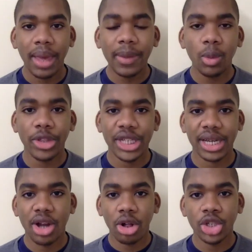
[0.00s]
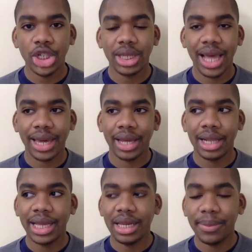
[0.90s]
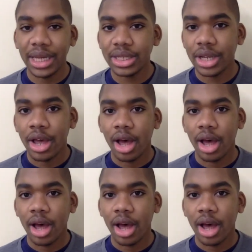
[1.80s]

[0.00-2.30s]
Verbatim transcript: Maybe with technology like clean meat,